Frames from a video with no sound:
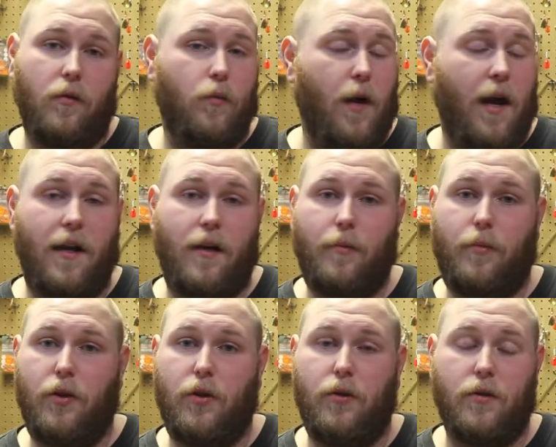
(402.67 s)
wading
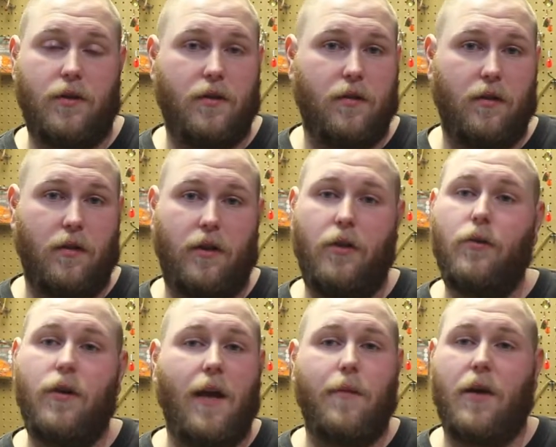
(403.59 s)
boots,
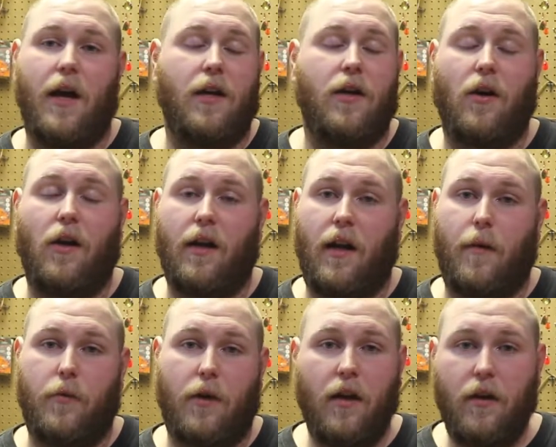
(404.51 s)
you name it, I got it.
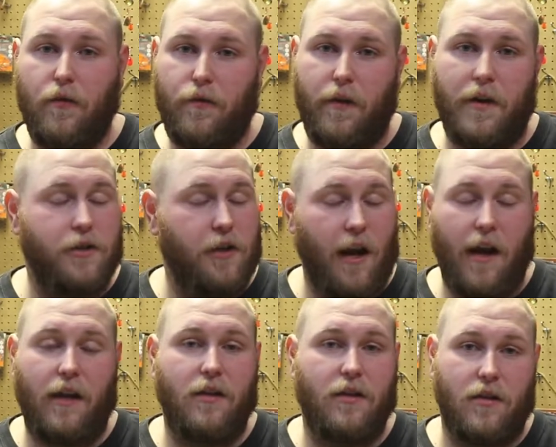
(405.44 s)
I'm ready to fish
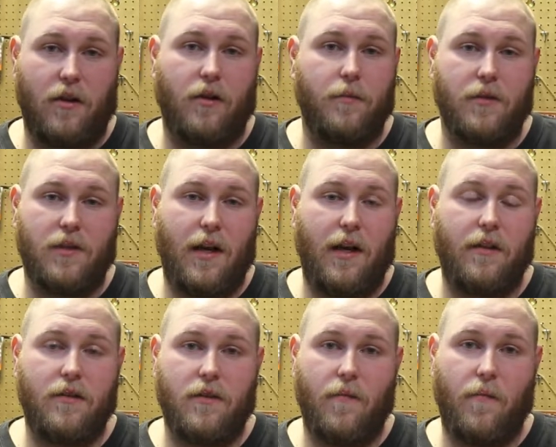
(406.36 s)
any
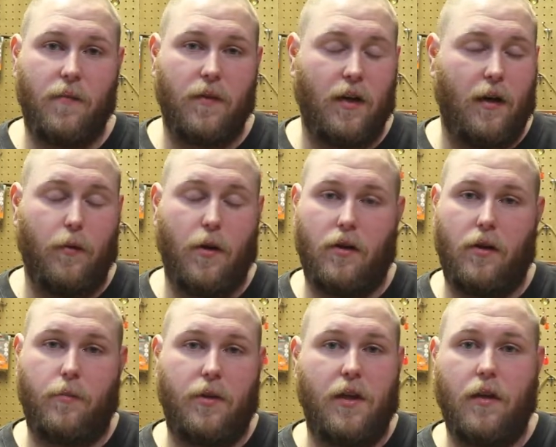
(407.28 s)
circumstance,
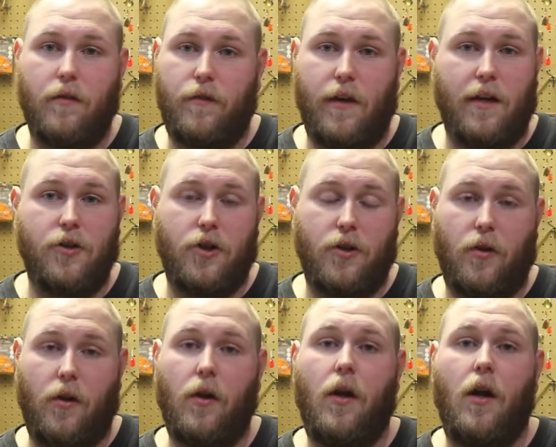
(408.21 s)
whether it be
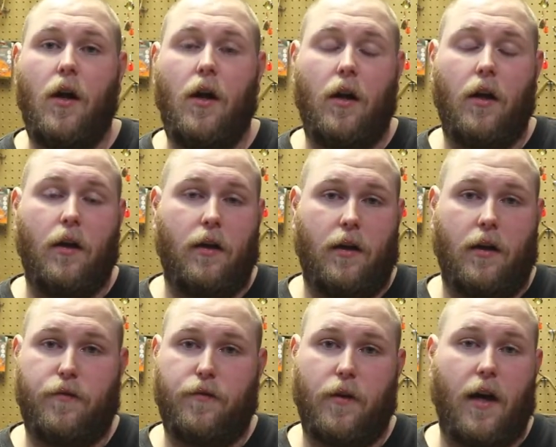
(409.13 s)
conventional,
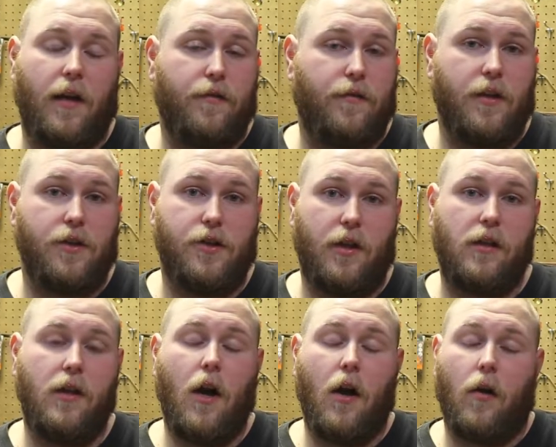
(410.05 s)
fly
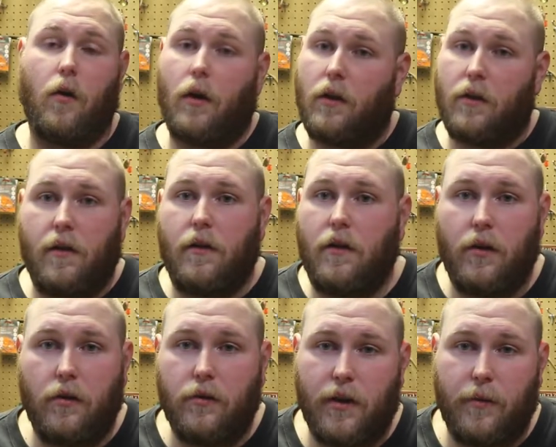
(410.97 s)
fishing, or you
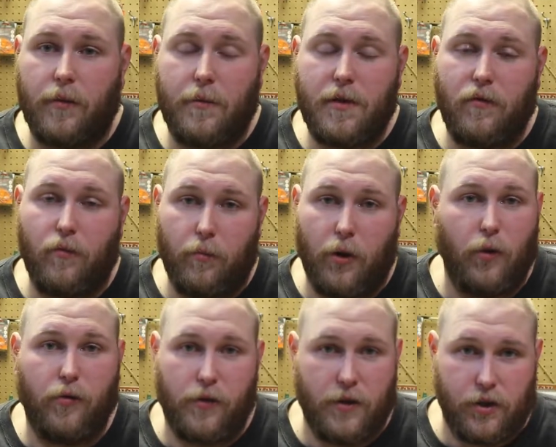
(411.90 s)
know, sometimes even
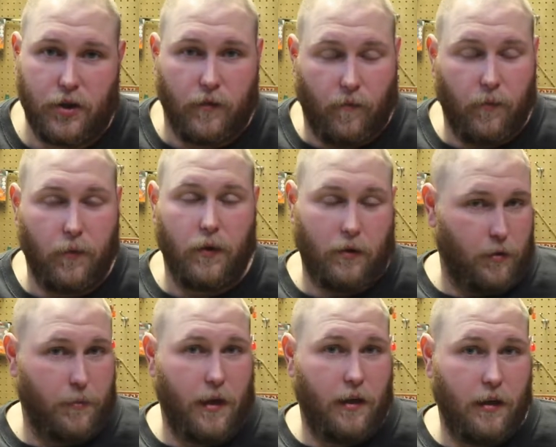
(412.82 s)
bow fishing,
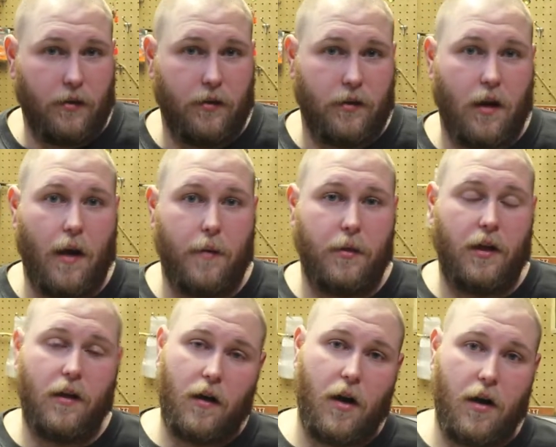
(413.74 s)
depending on the time of
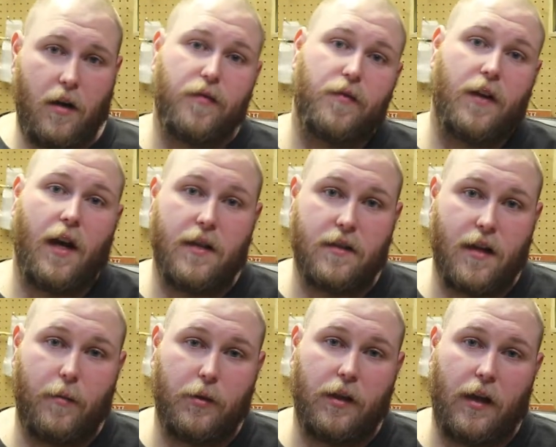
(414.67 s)
year and if a guy's
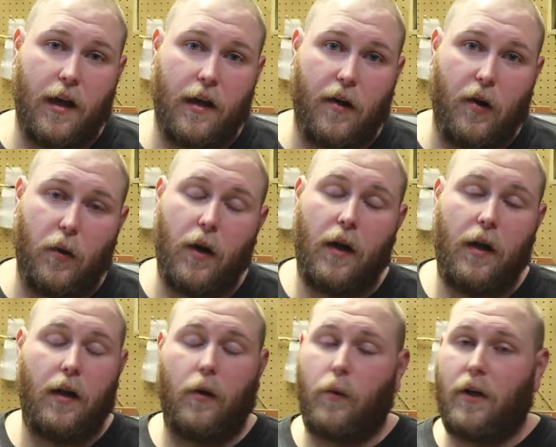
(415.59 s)
able to get out.
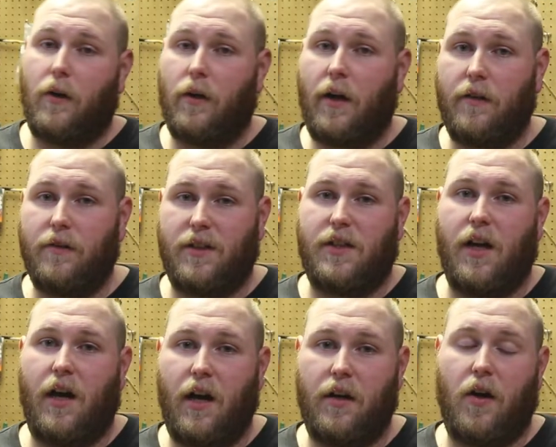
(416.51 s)
We don't have a
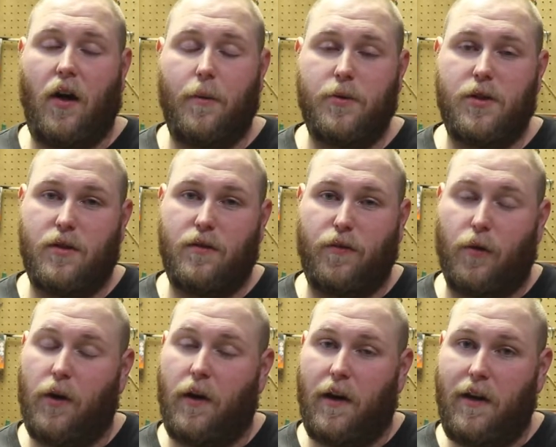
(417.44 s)
ton of options
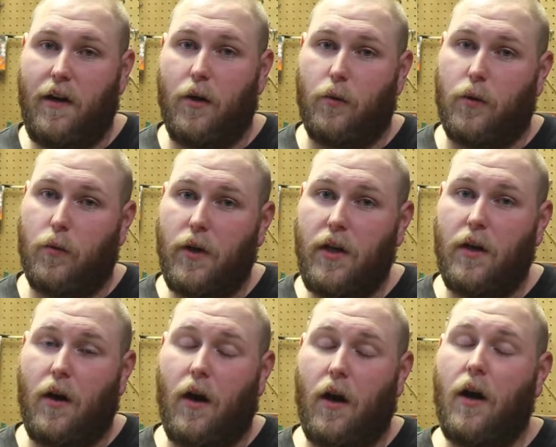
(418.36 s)
for it here where we
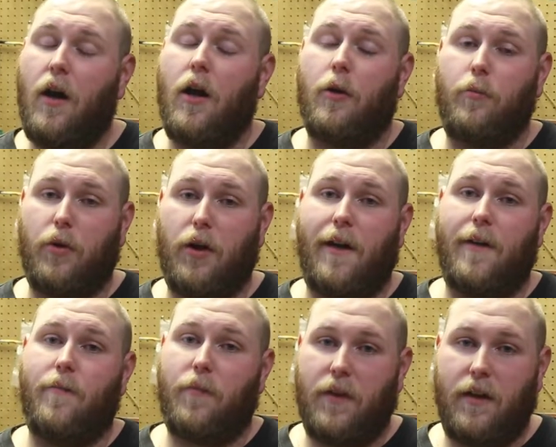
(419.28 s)
are,
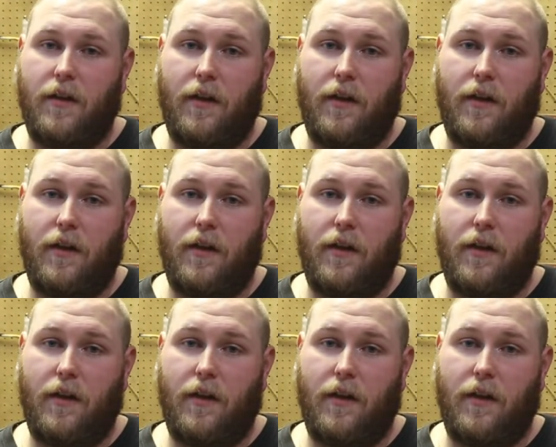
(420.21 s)
but you